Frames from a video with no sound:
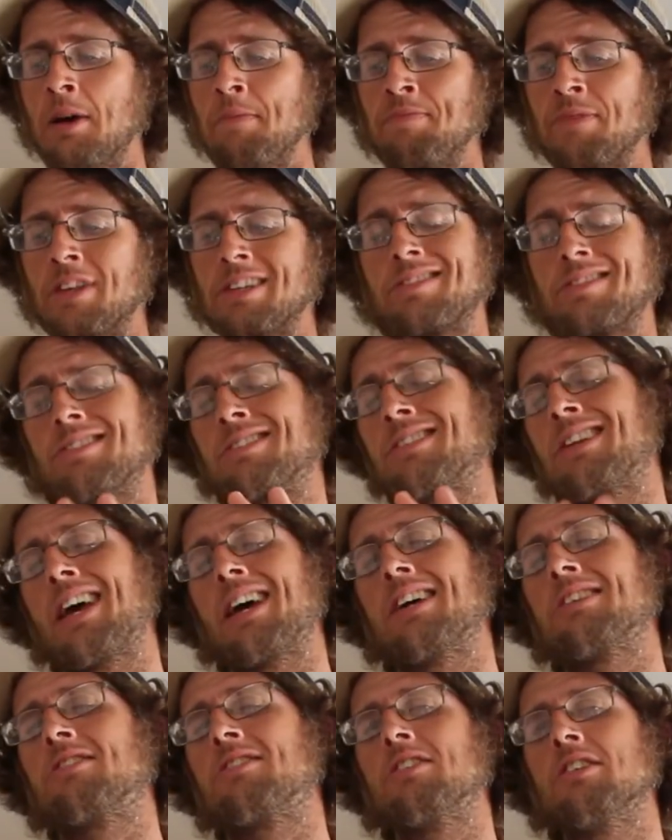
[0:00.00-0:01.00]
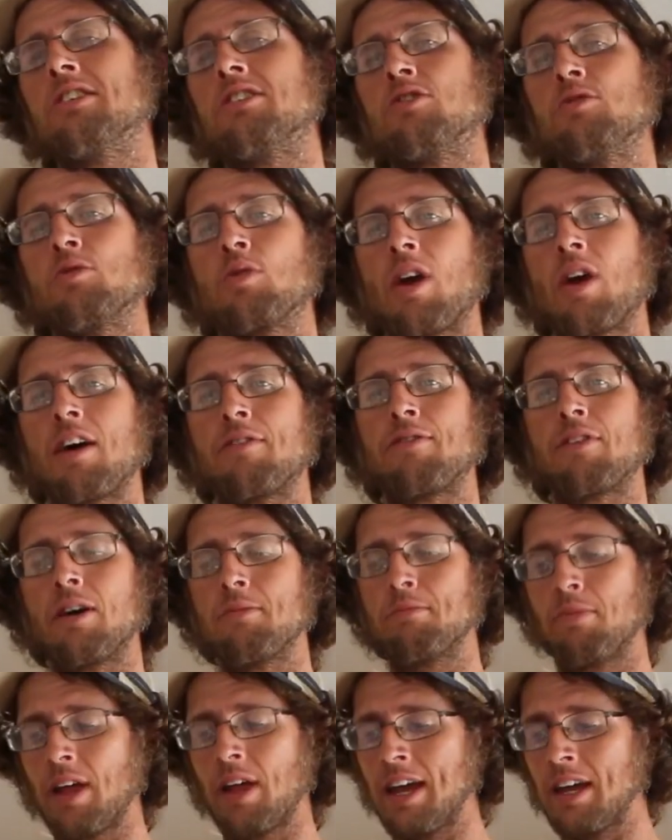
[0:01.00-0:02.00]
This is an SC2 graphite
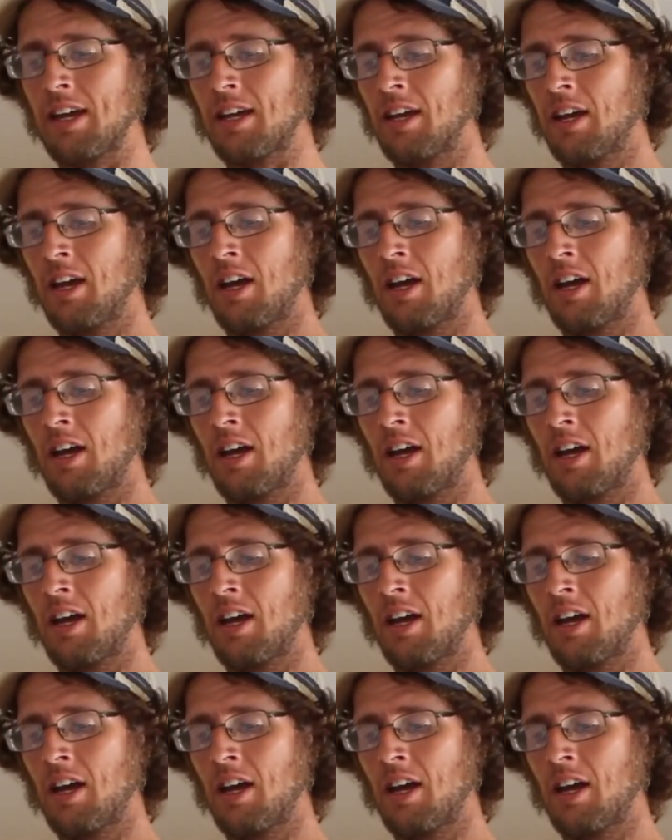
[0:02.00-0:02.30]
blank.